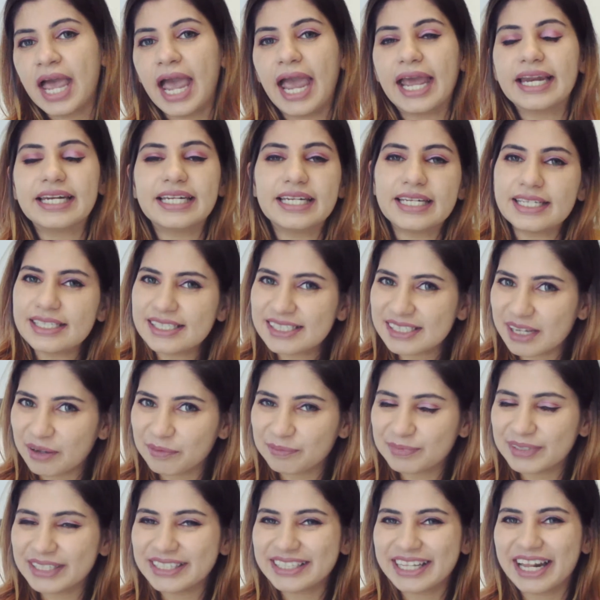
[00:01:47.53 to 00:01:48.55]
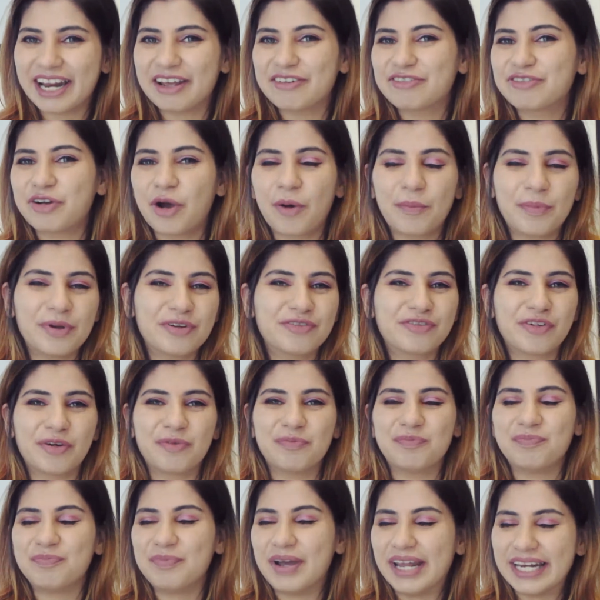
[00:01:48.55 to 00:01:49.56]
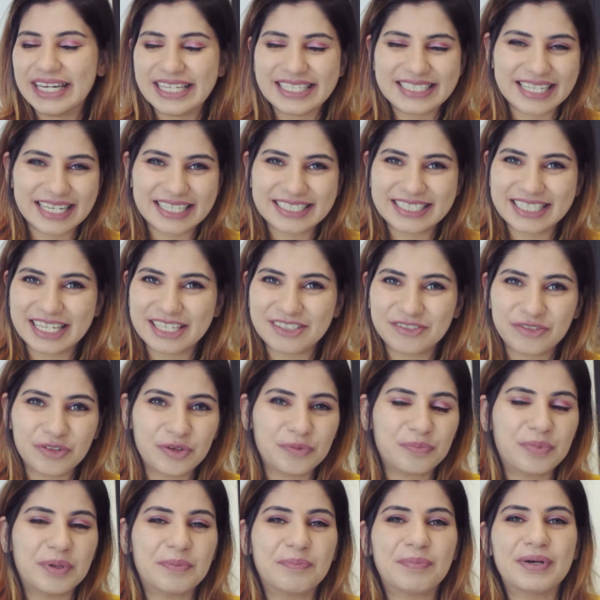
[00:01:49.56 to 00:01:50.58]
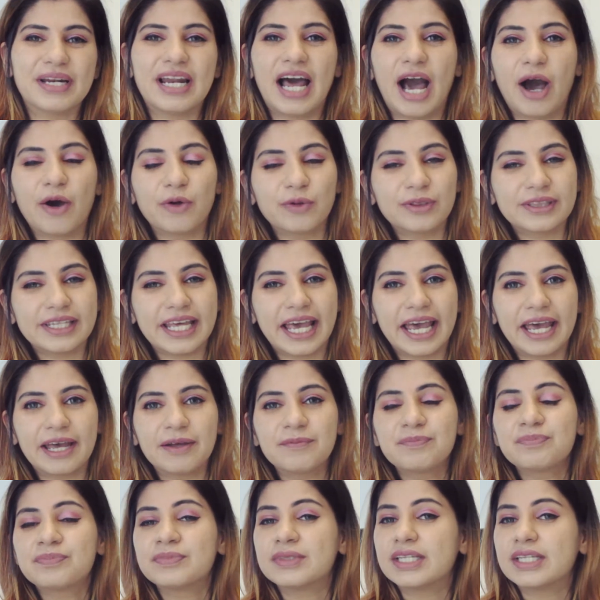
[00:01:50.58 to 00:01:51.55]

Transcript: And it is something that I've copied from many successful people out there.